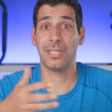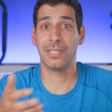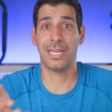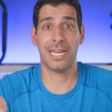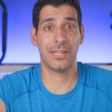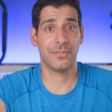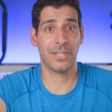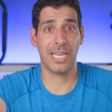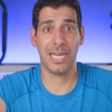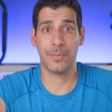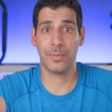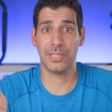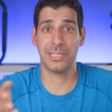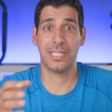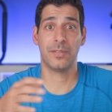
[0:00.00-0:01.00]
a lot of
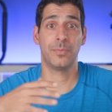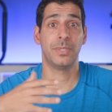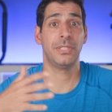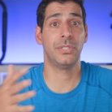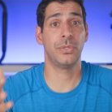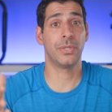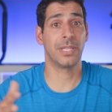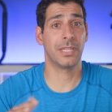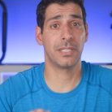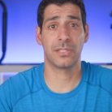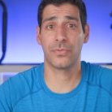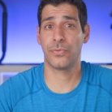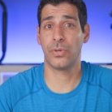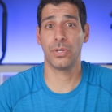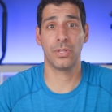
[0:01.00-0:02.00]
cameras and I've been doing
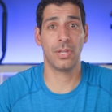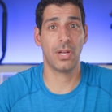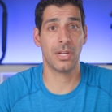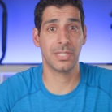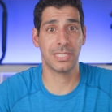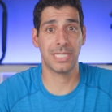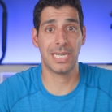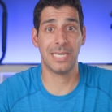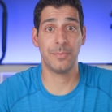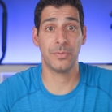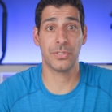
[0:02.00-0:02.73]
this for a long time,